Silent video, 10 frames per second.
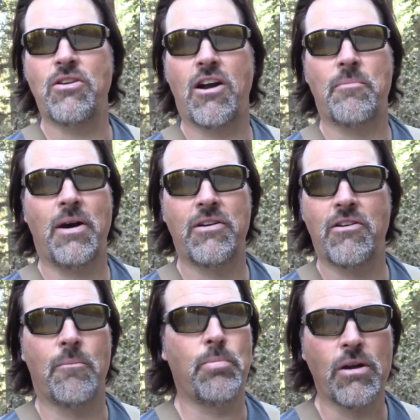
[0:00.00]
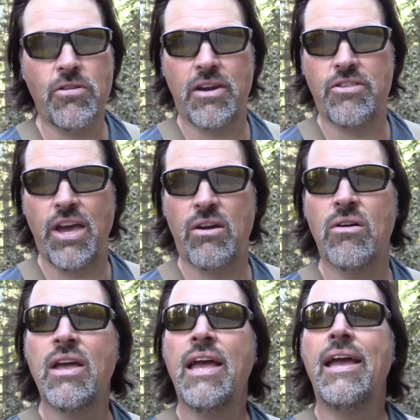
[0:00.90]
talk about here a bunch on the
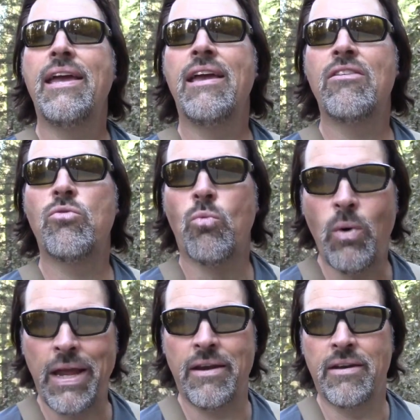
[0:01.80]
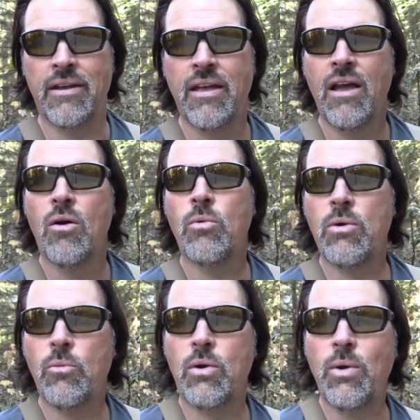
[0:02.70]
channel, is wind.
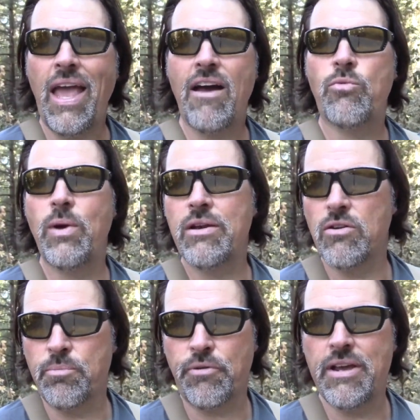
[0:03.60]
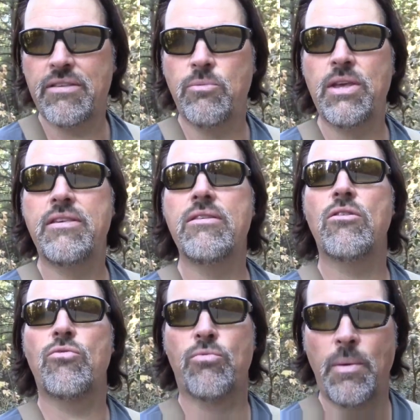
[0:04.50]
When, when we have wind or breeze and we see
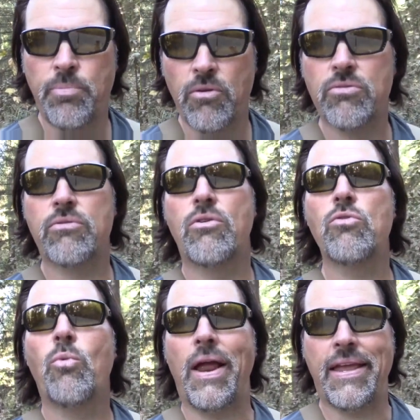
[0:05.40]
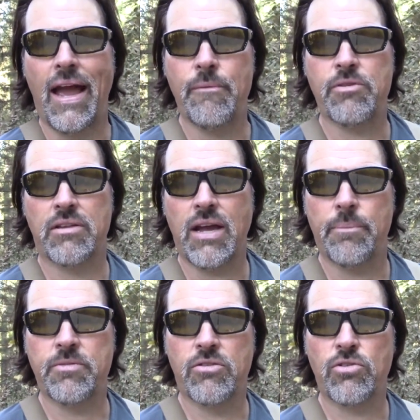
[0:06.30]
those ripples or those white caps on
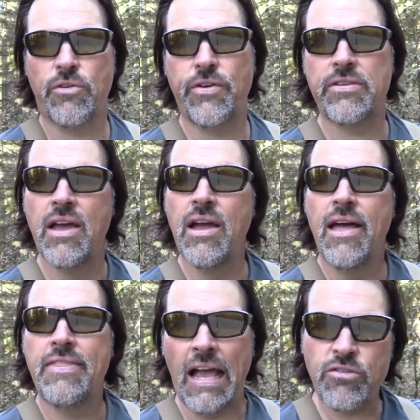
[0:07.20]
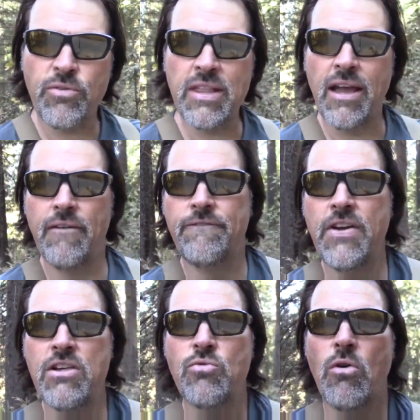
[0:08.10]
top the surface, that's really a
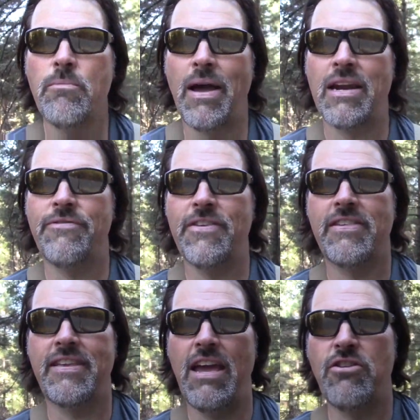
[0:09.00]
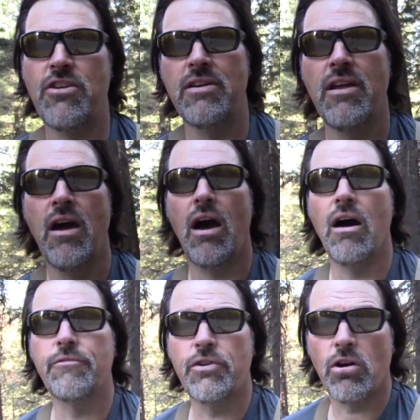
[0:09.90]
visual manifestation
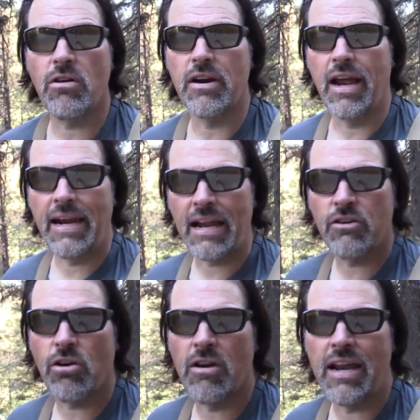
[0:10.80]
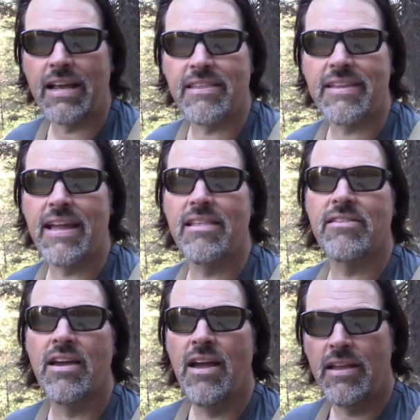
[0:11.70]
of current. And that current extends